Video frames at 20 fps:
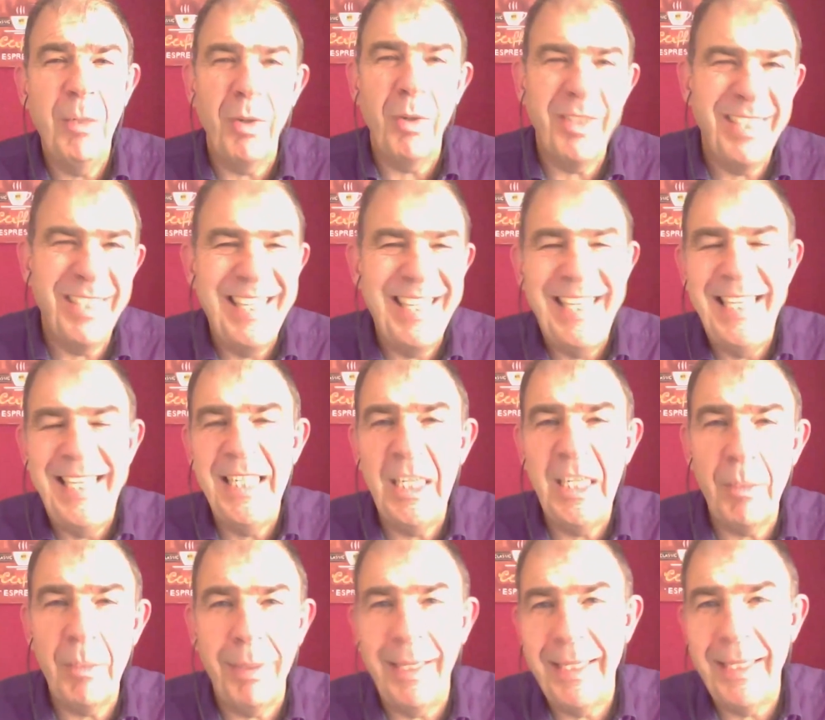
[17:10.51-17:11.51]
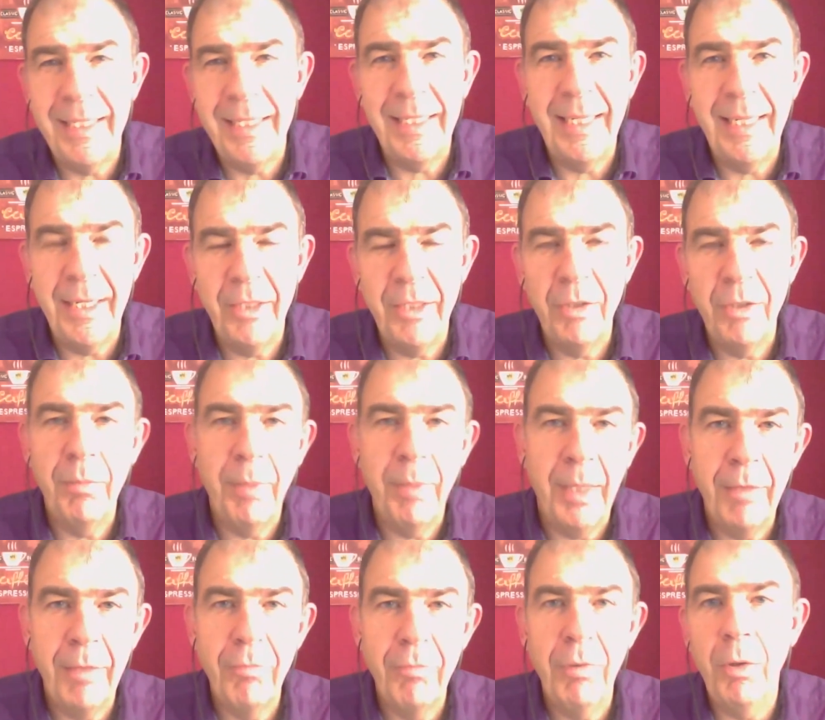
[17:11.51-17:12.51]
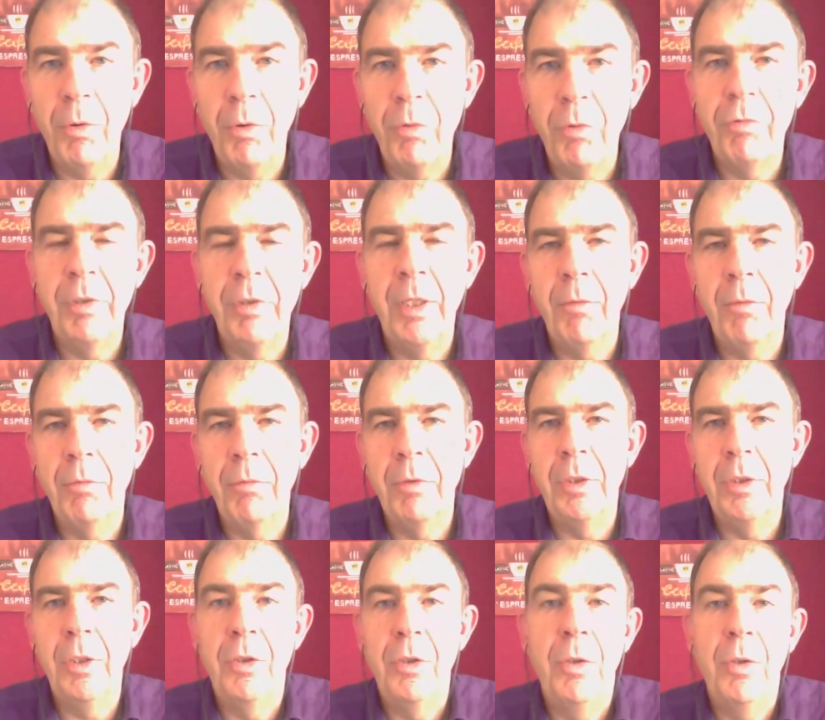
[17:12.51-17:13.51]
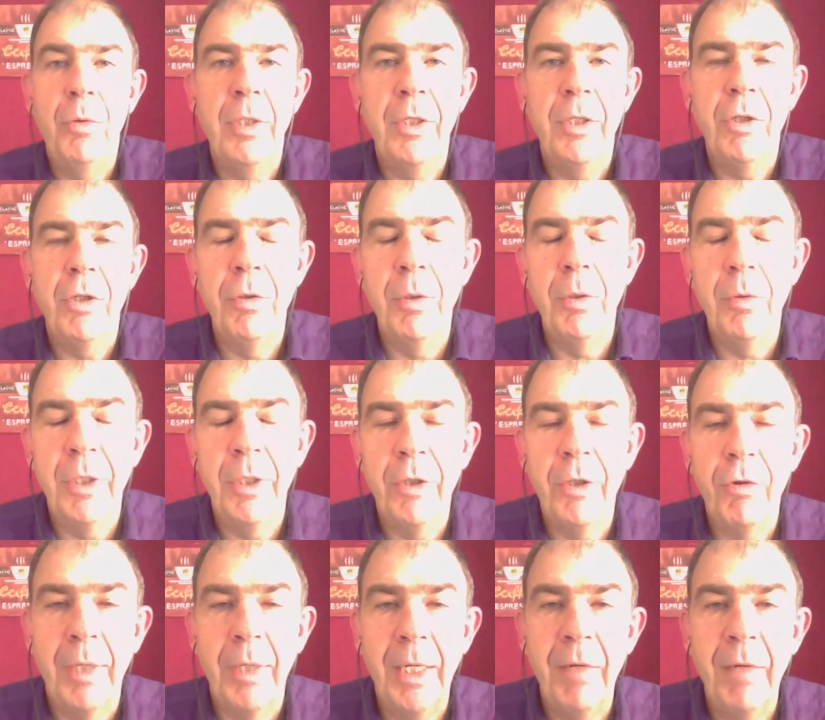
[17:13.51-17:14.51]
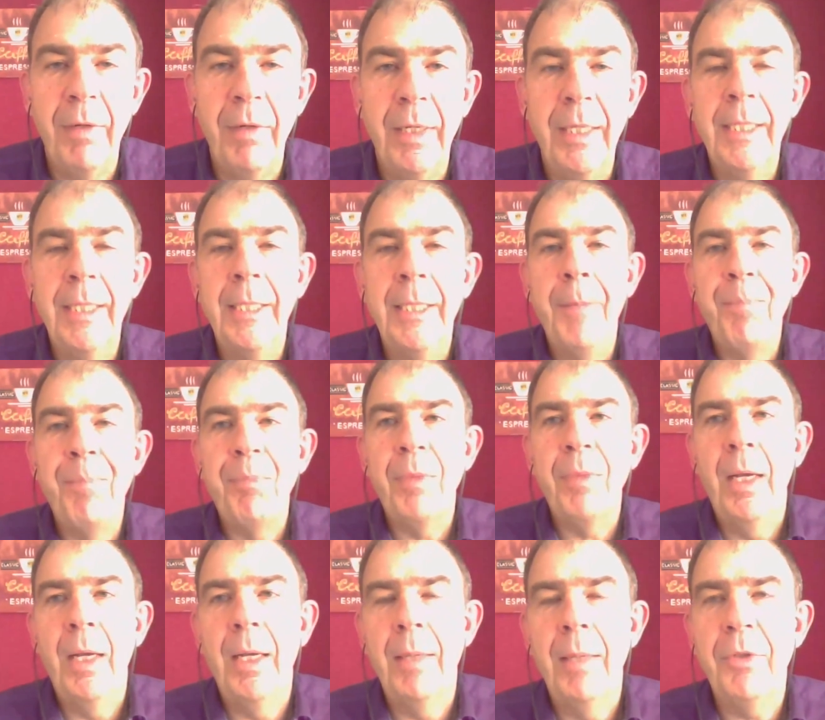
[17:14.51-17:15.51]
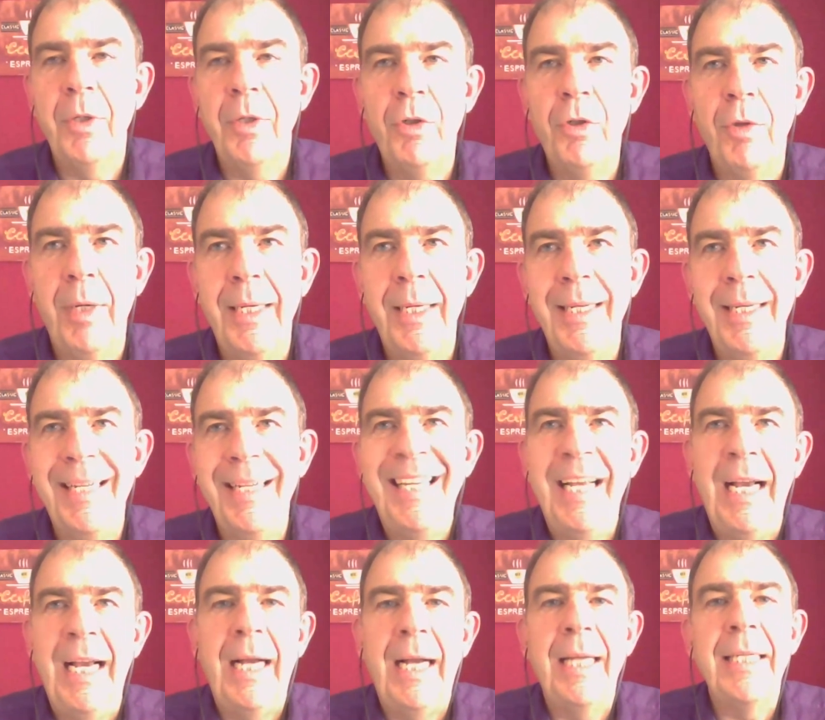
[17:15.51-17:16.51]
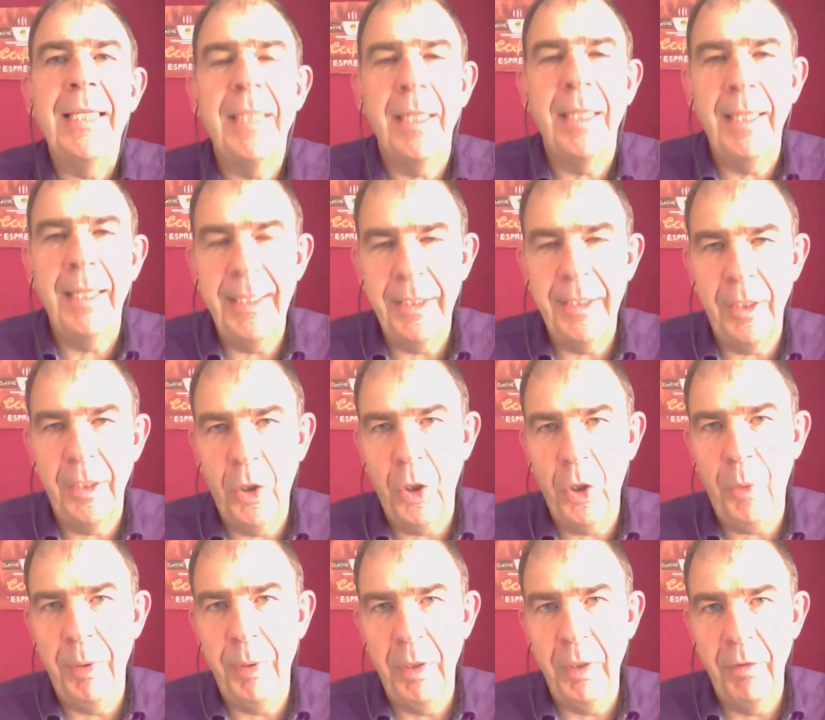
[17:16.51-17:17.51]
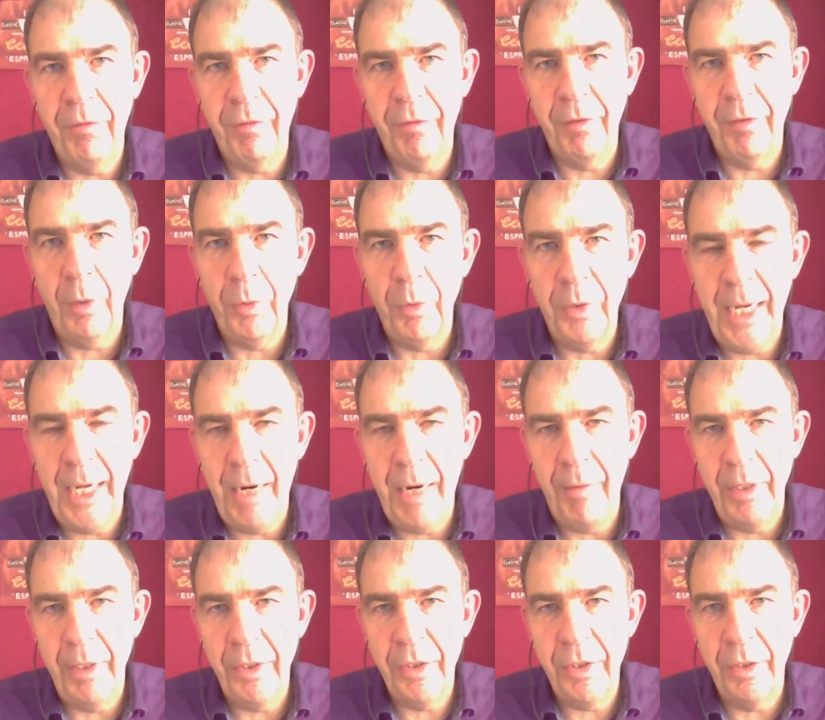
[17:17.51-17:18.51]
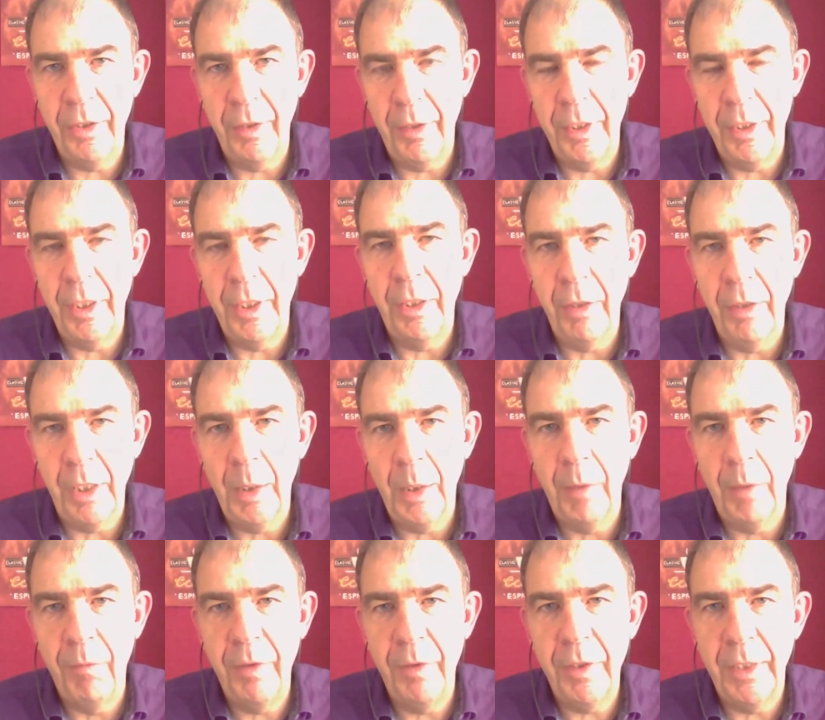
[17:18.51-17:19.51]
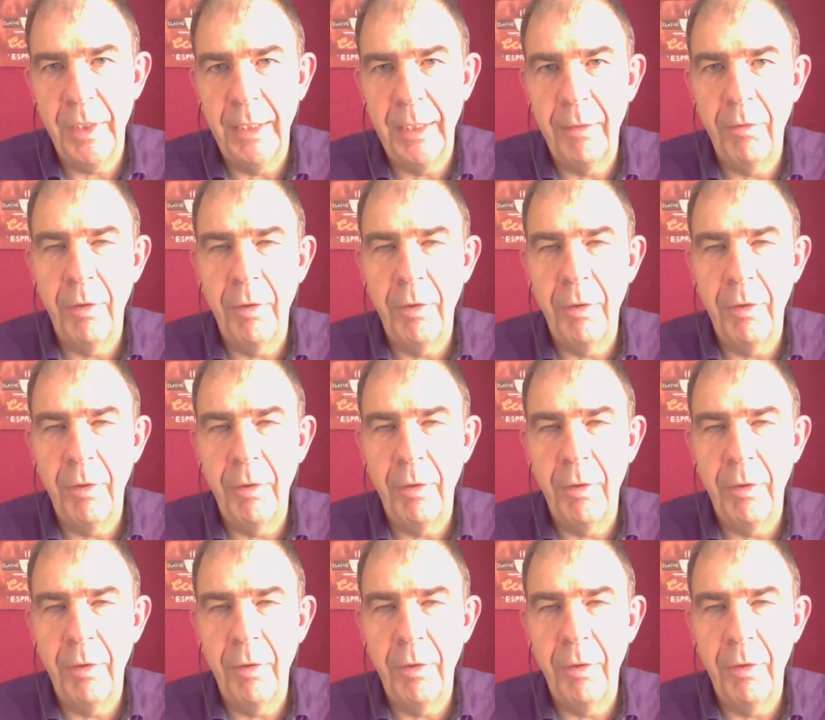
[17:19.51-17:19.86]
What's the easiest place to get to by road? Usually driving. So try and isolate a couple of those areas that you're going to go and visit.